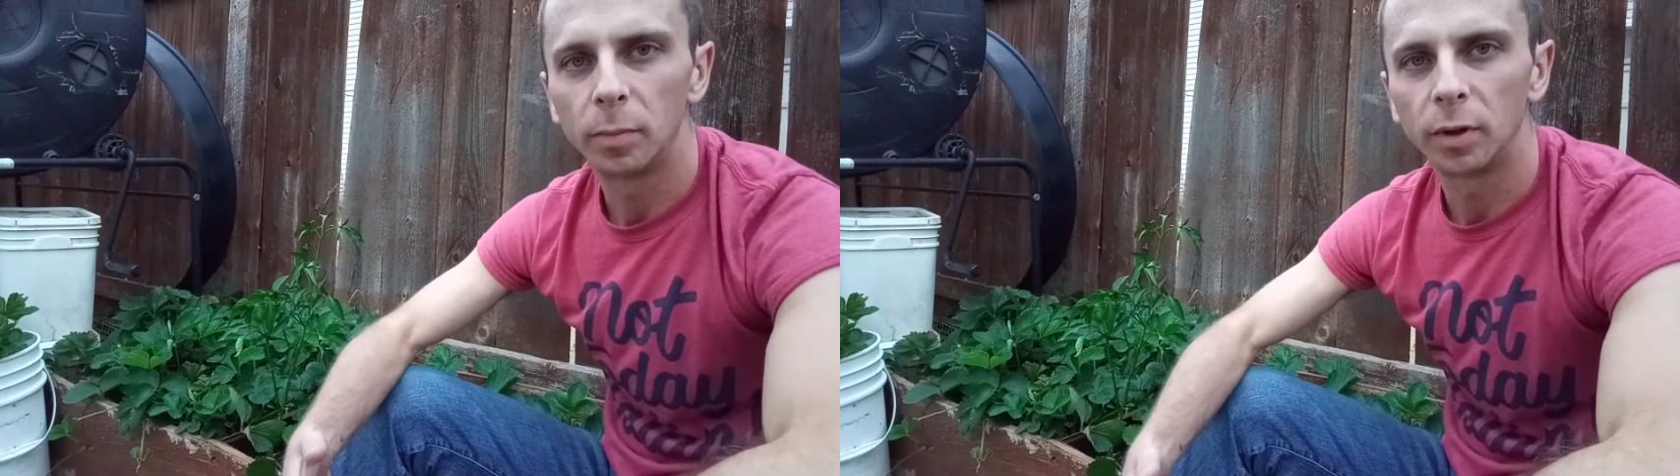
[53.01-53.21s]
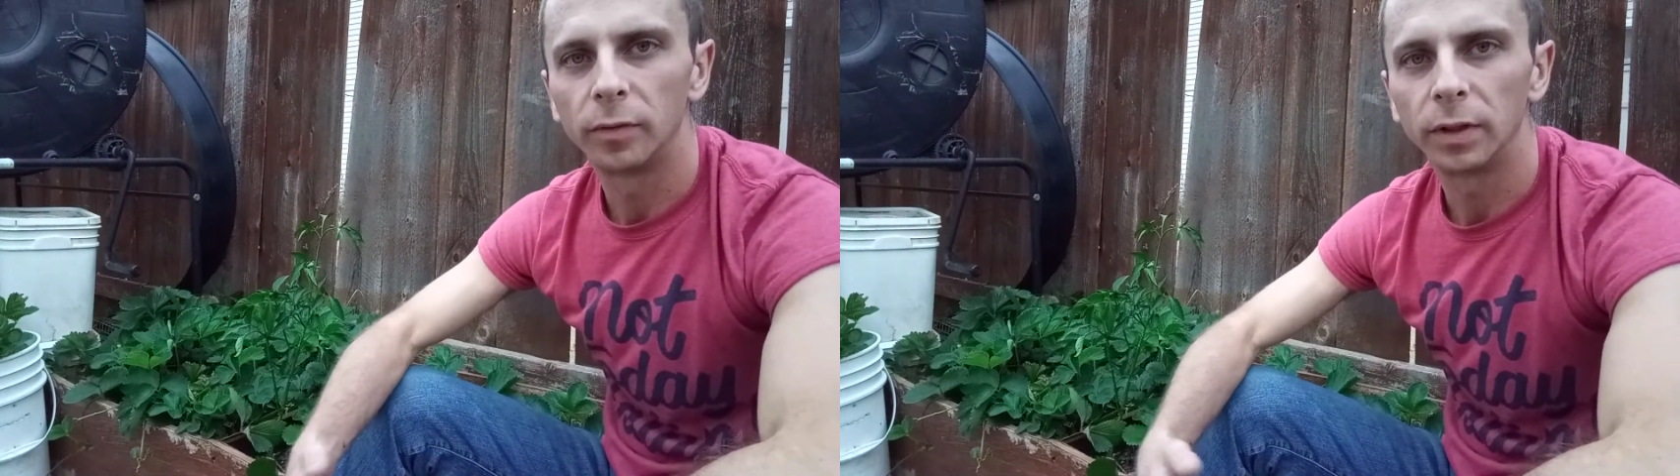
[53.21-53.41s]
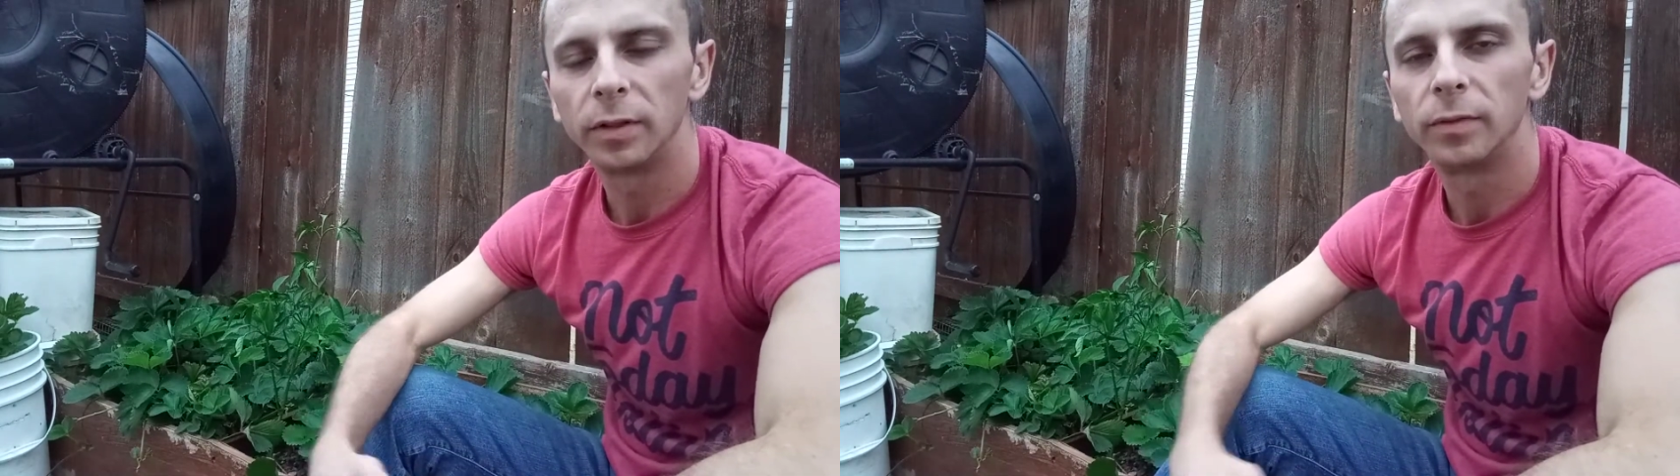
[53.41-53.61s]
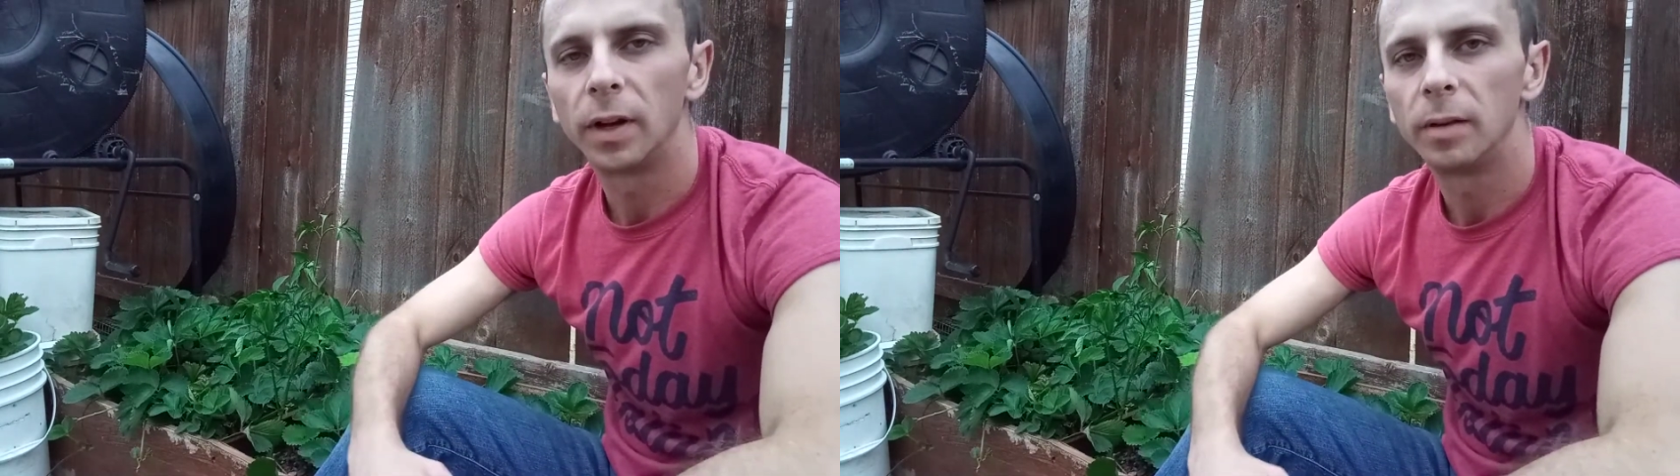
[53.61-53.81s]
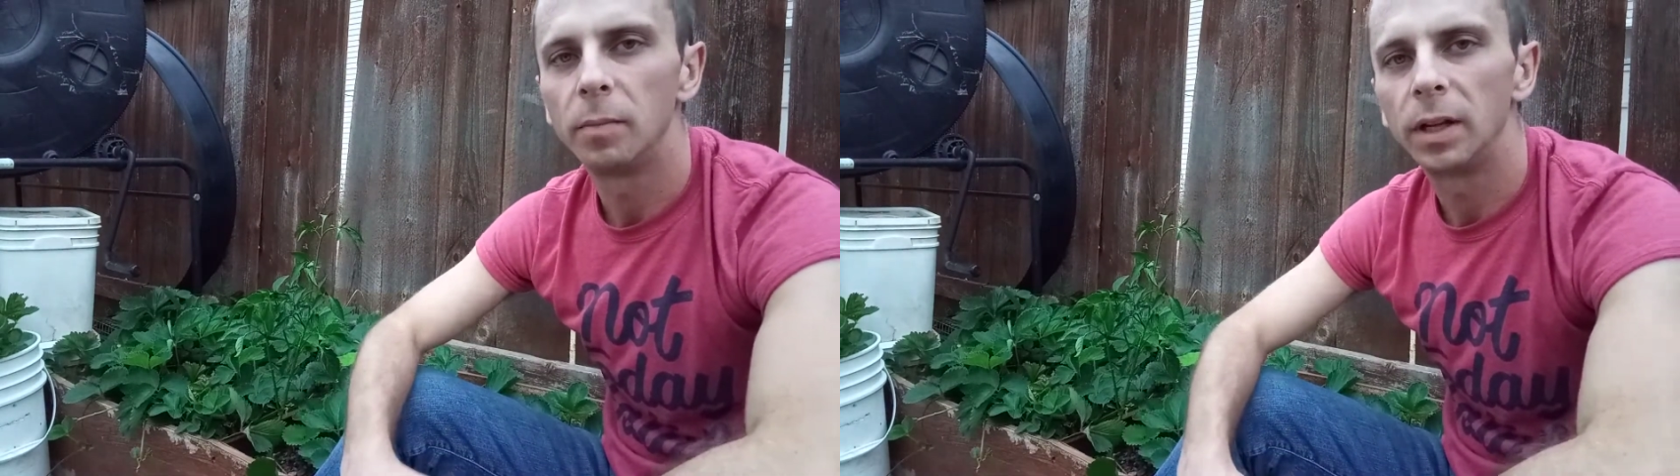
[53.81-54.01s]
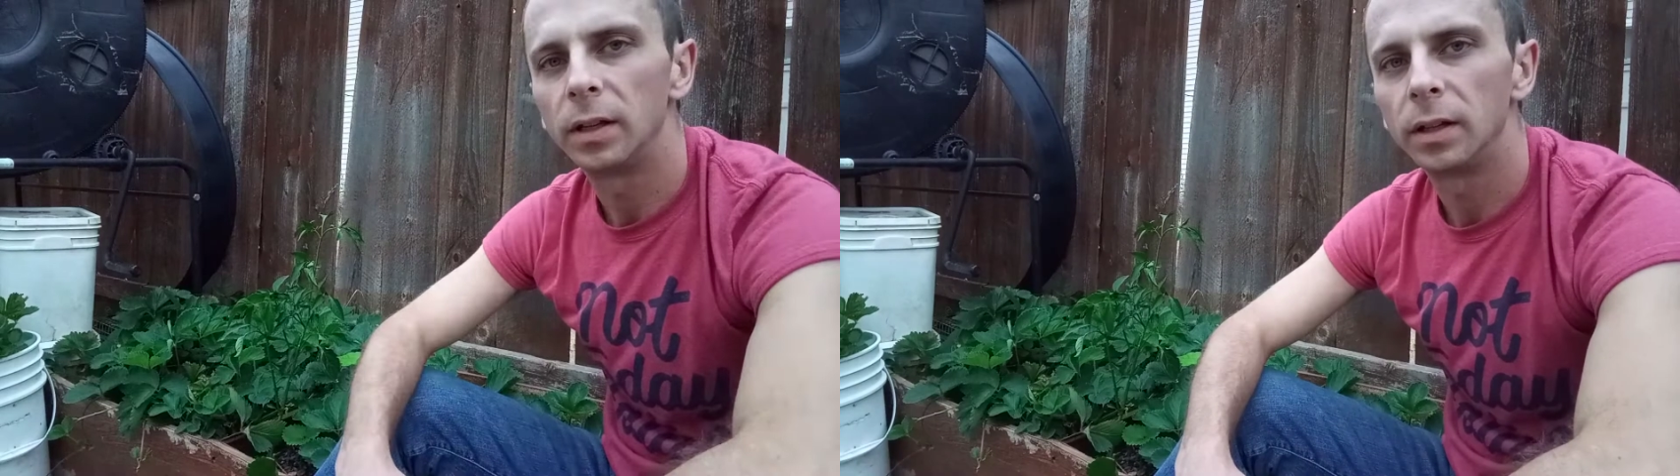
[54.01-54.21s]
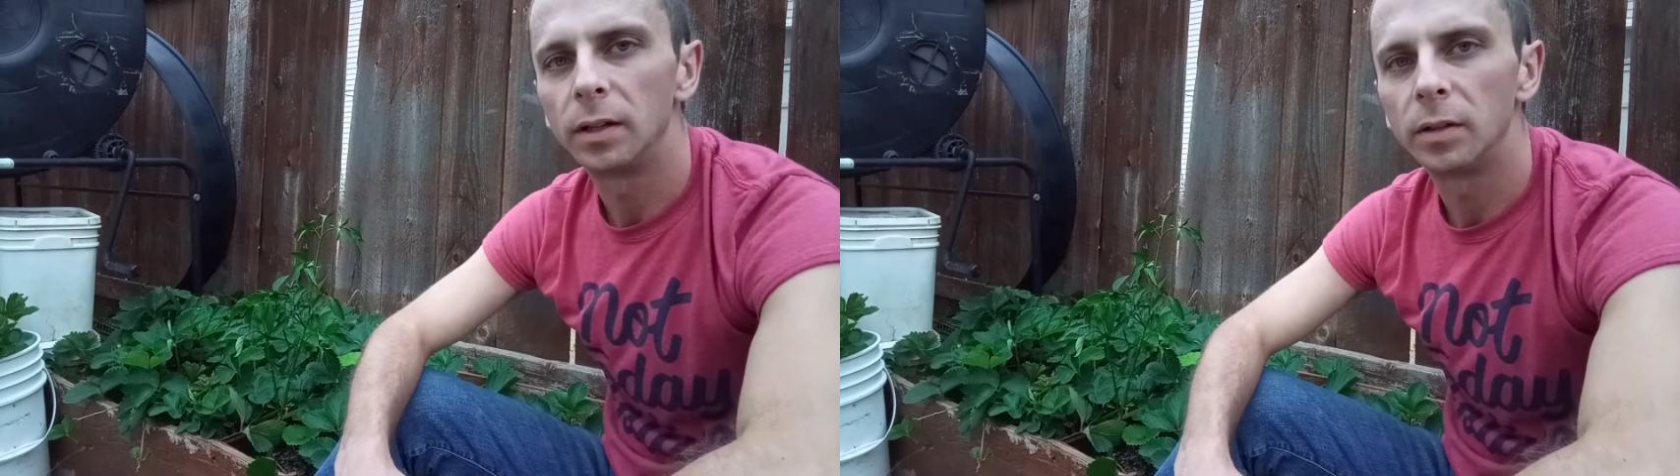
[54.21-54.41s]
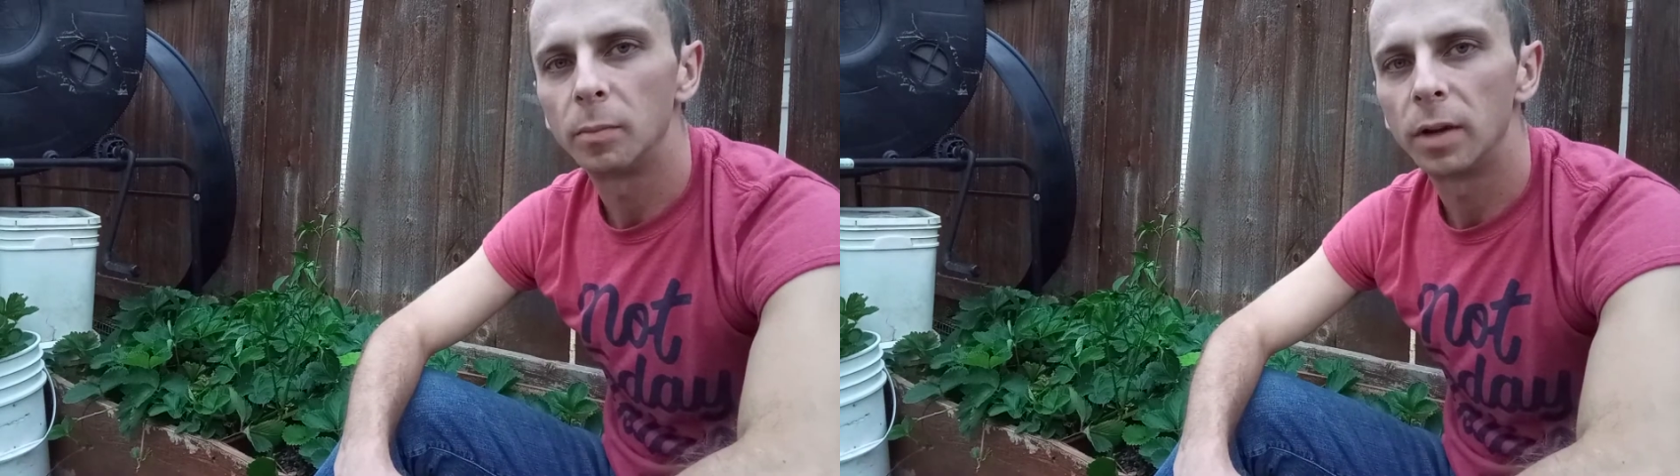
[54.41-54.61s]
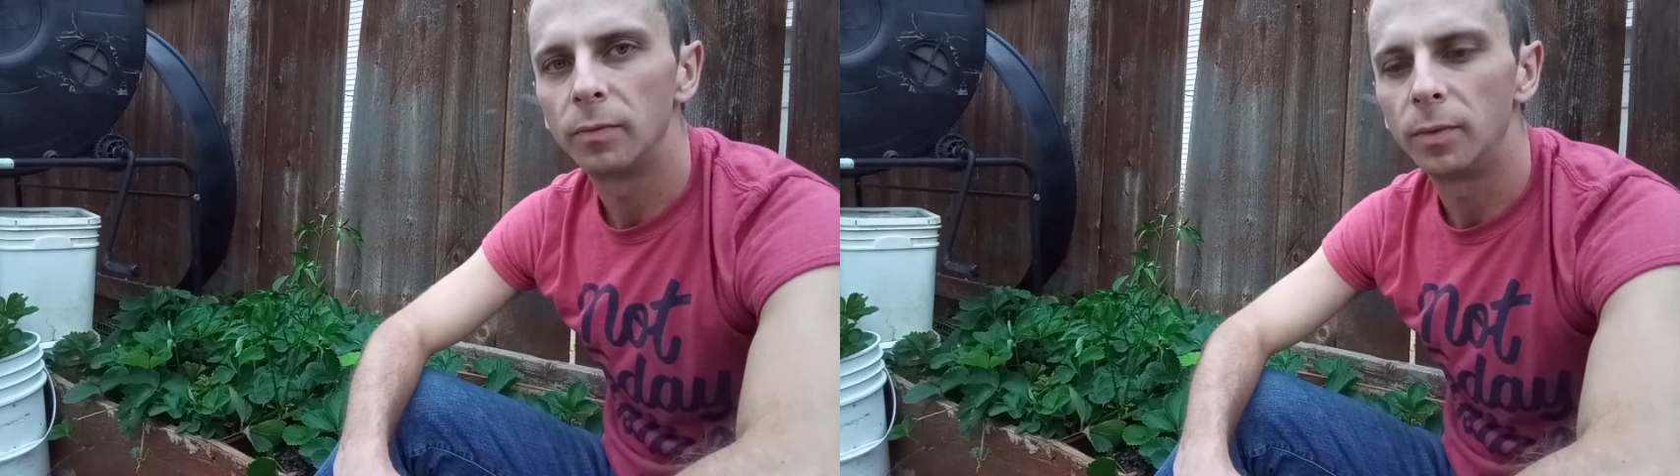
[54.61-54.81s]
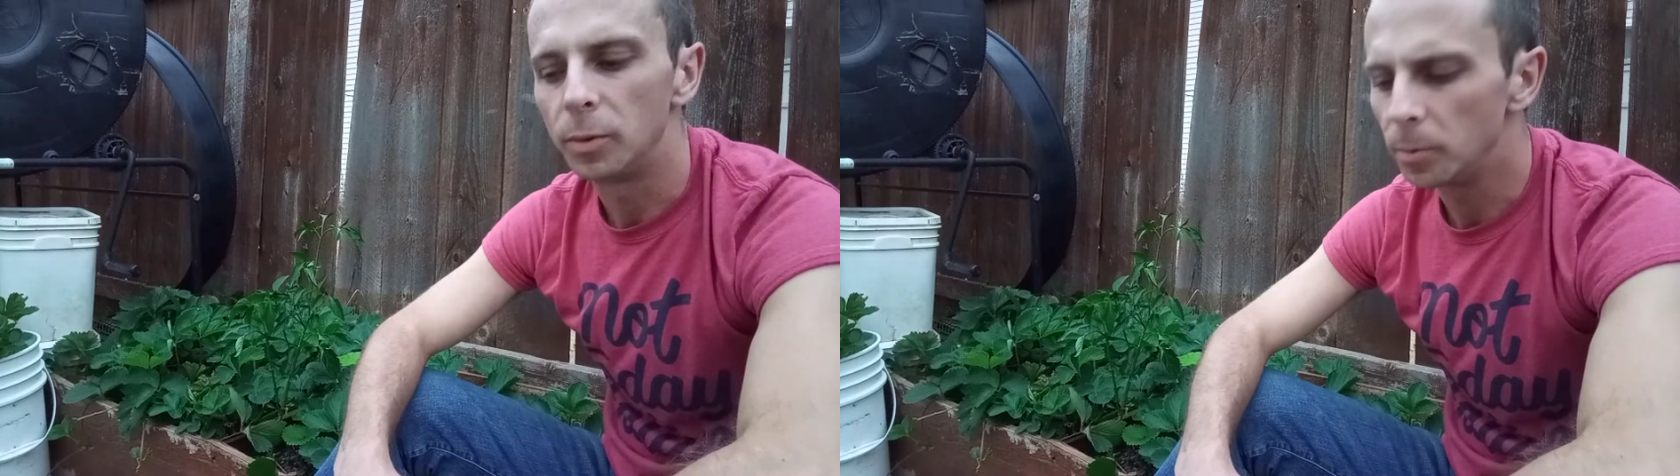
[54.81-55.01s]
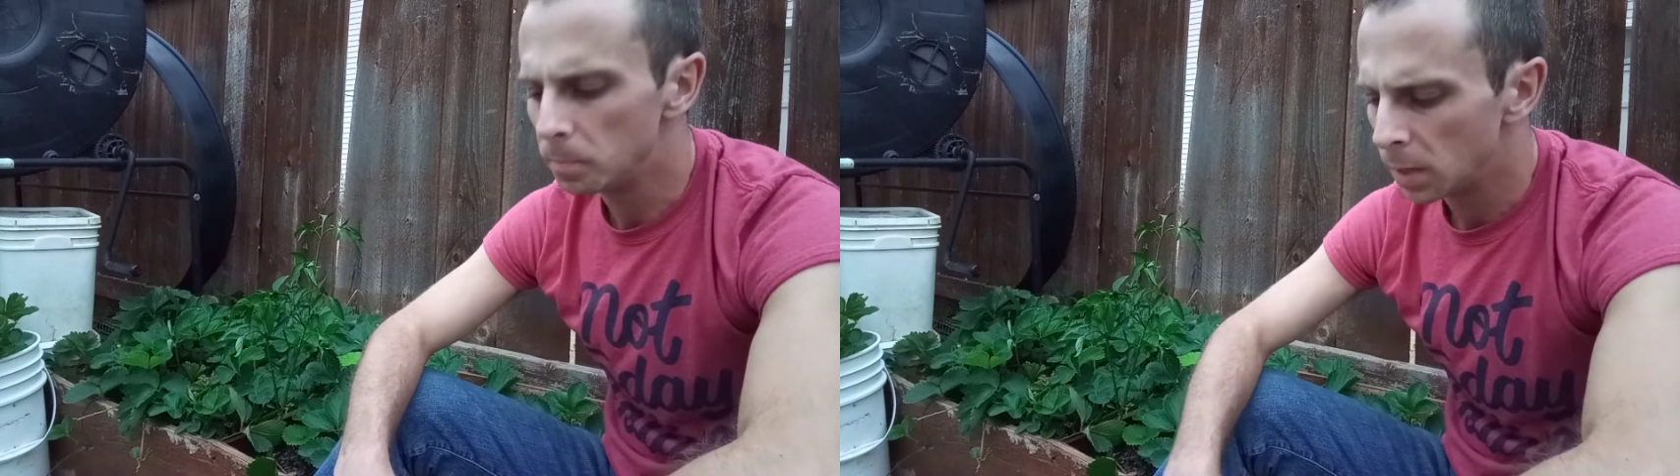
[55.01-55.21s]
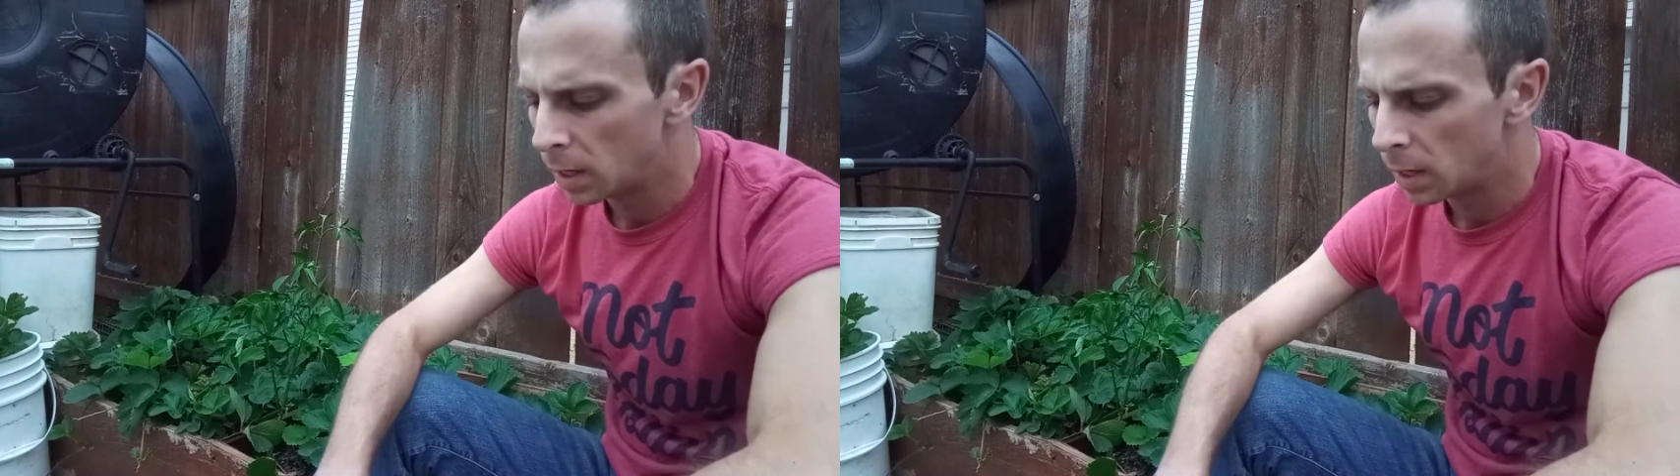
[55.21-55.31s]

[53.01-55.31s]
perfectly fine making it into my food.